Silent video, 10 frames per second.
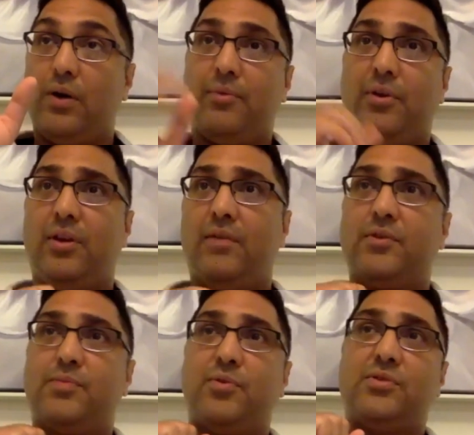I'm going to give
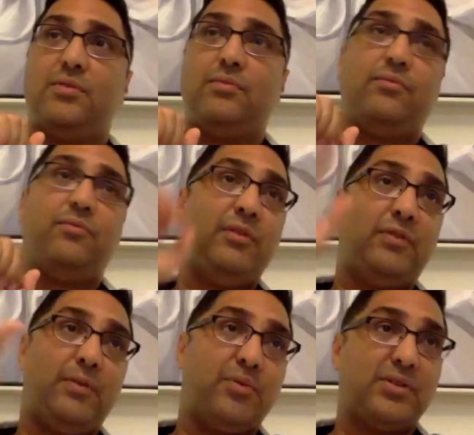this person
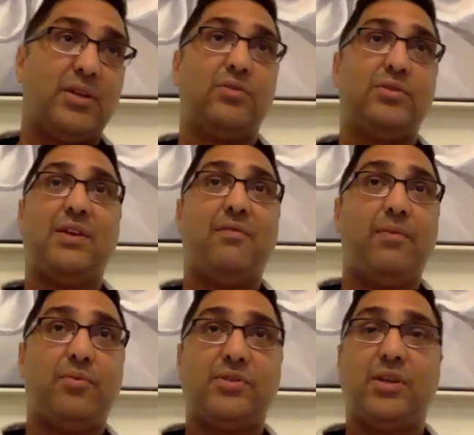50% or
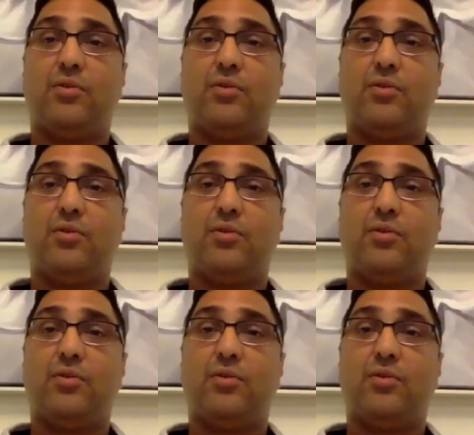70%